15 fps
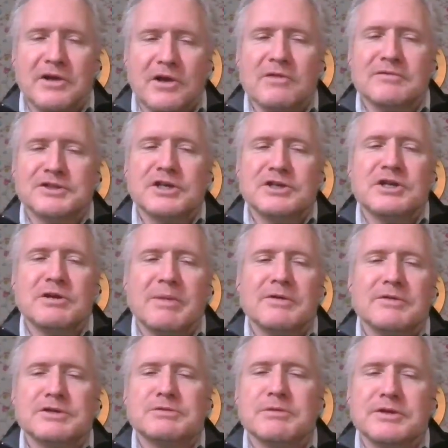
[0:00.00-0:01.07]
I had a conversation
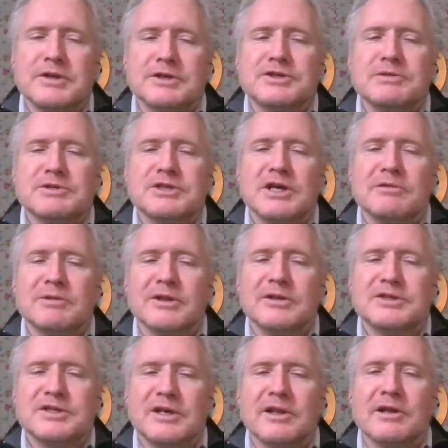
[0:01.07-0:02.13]
about this with Nassim
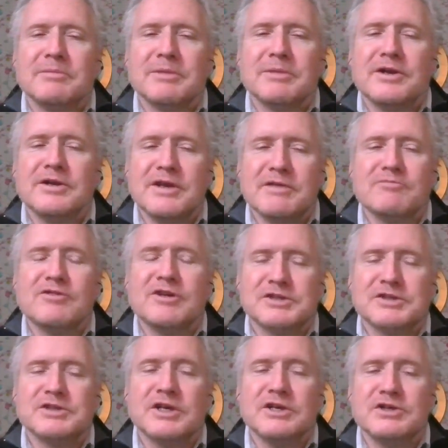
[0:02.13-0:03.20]
Taleb, and in
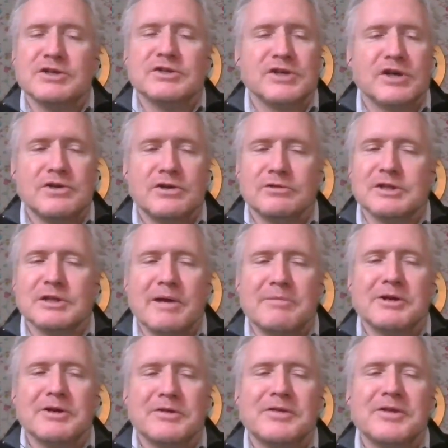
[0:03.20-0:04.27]
presentations, I use
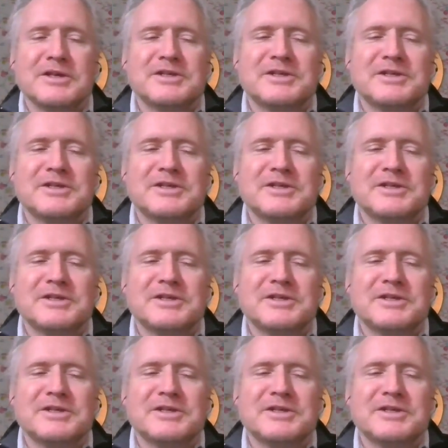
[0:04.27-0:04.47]
Lebanon